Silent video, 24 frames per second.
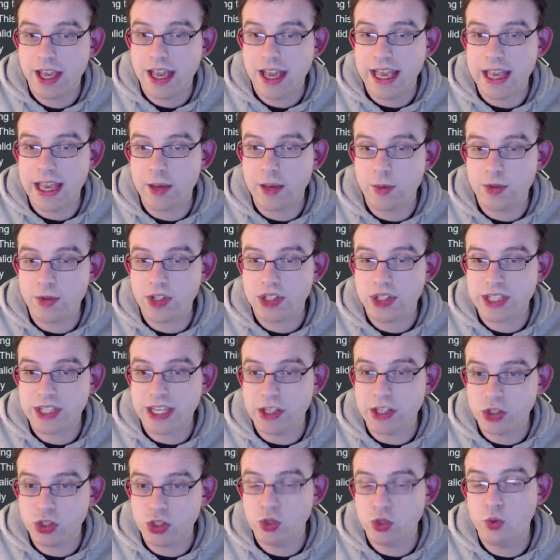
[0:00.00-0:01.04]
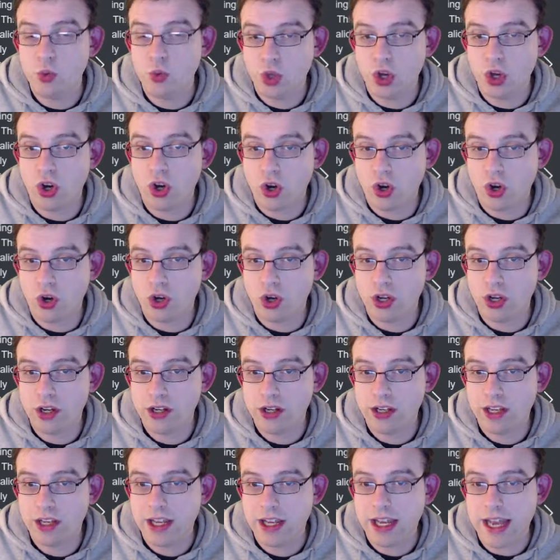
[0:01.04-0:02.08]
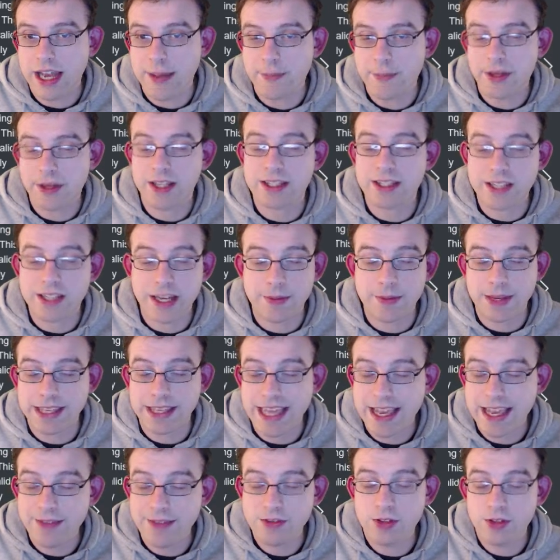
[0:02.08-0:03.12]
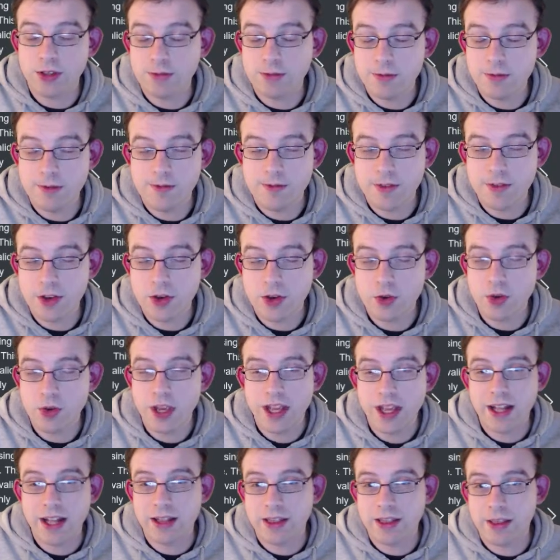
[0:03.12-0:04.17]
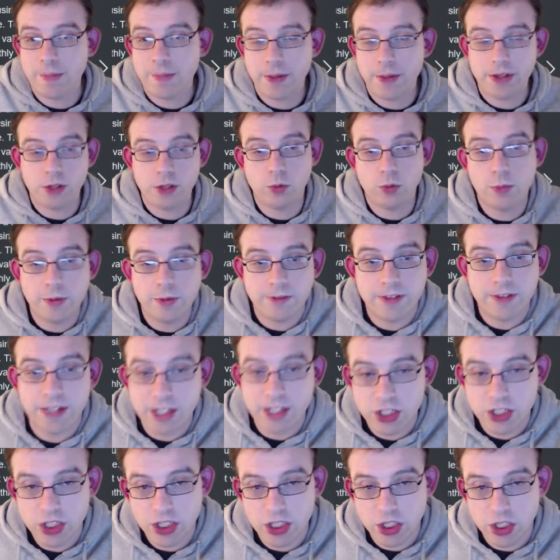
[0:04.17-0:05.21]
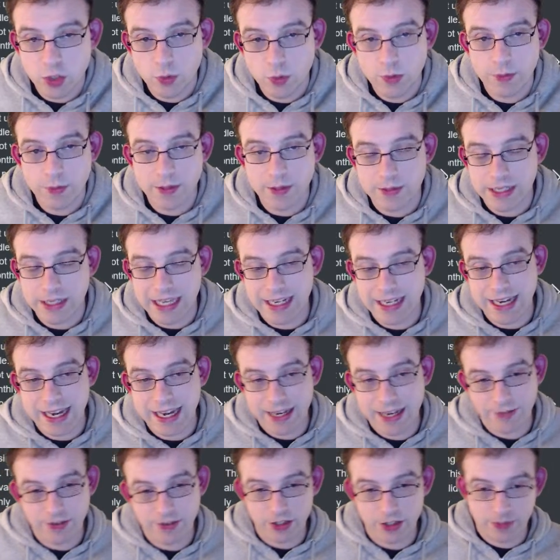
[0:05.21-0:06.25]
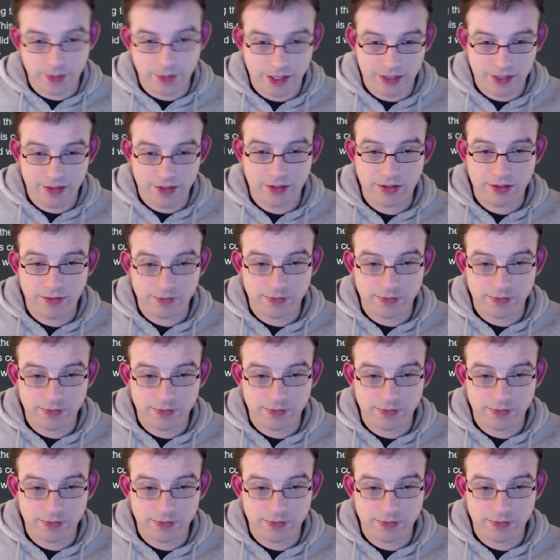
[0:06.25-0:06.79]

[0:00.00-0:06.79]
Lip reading: it would just take too long, and by the time I gave you the review, the bundle would be finished and you wouldn't be able to get it in the first place.